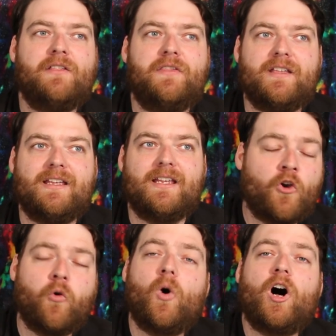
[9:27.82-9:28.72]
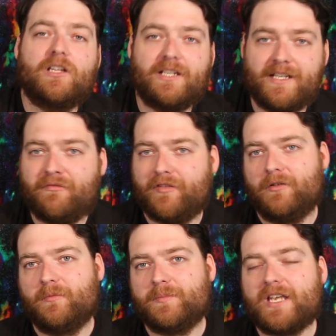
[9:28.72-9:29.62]
the quality
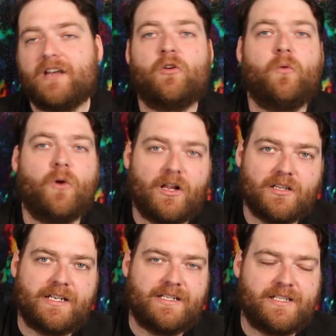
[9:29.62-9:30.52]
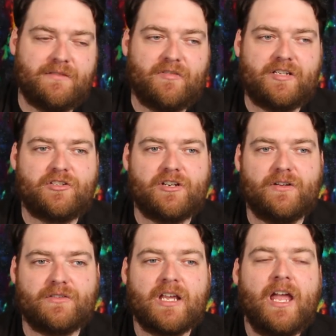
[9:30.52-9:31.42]
films and quality TV
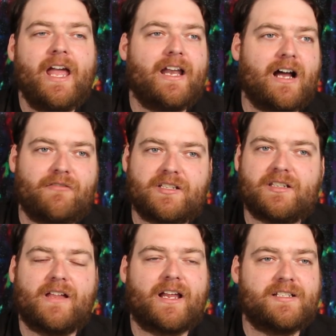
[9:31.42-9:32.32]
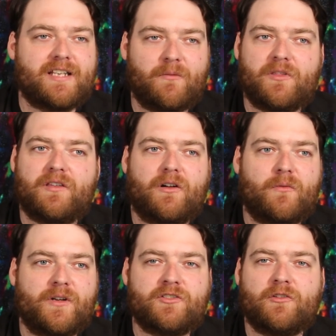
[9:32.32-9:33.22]
shows. And obviously, like I said, with their
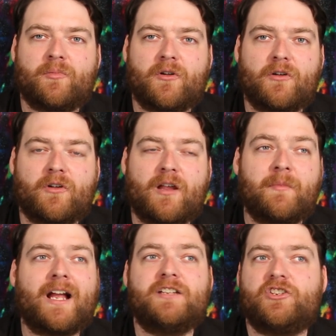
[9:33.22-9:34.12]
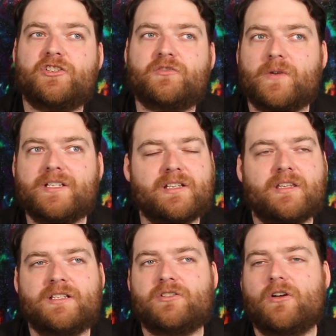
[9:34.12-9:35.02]
original programming, I just
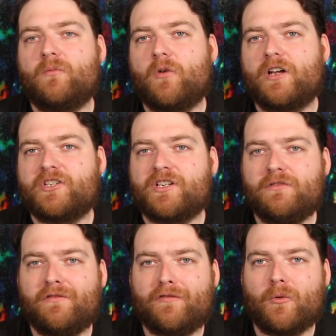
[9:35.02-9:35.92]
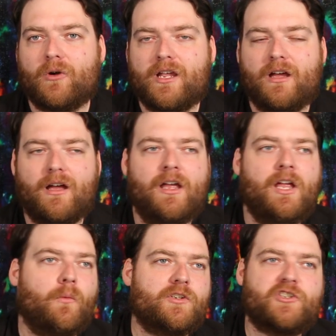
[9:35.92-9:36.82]
recently started watching Euphoria,
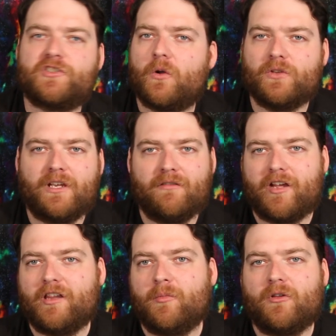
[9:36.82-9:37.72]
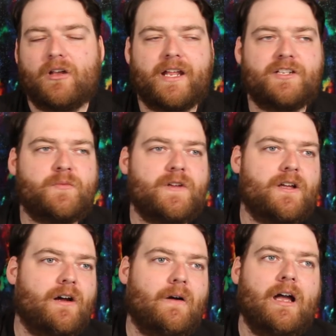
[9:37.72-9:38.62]
which is only available on
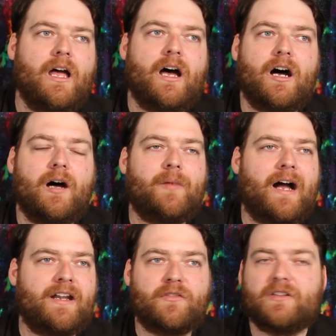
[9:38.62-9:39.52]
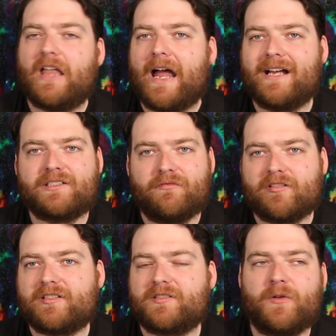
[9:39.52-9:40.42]
HBO. I know The Last of
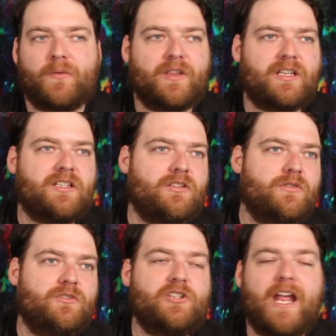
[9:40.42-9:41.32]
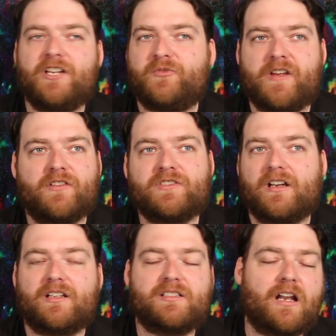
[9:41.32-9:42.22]
Us has been really huge. HBO's
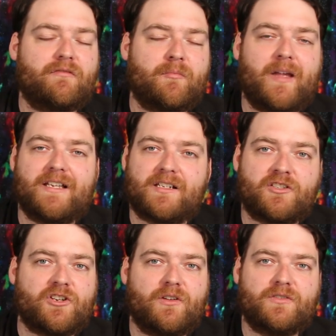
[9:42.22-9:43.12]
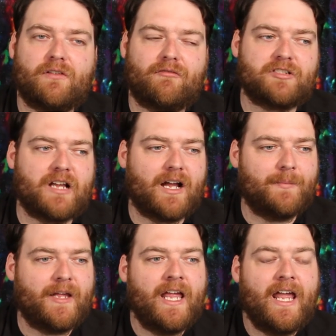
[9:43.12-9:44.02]
done a ton of amazing shows over
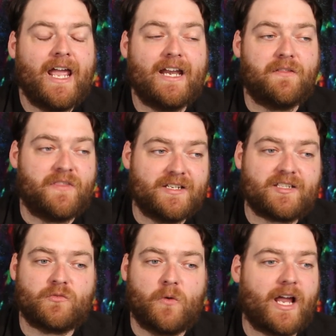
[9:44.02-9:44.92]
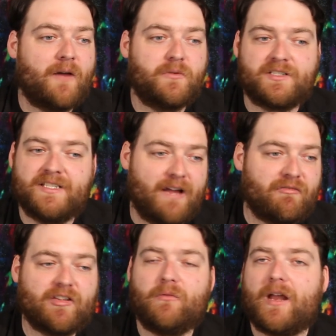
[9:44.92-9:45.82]
time, and this is one I would
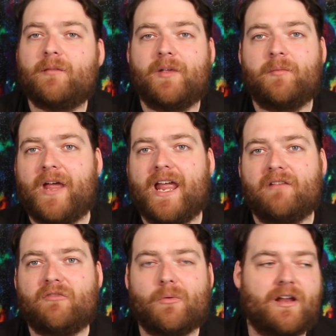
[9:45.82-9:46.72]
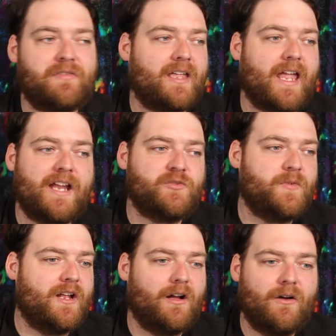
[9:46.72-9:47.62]
definitely recommend paying for. I think
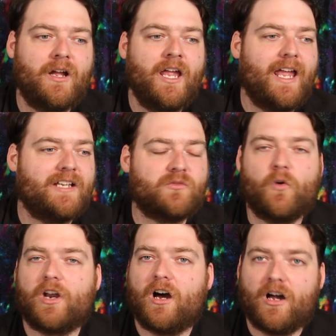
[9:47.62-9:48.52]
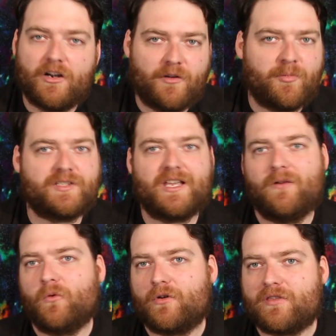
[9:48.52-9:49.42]
HBO is
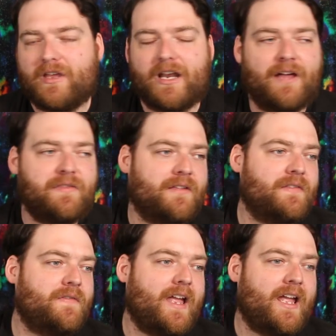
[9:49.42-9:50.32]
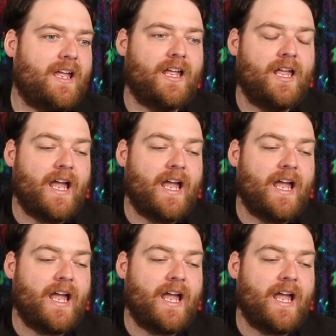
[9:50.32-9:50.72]
100% worth it. I think that they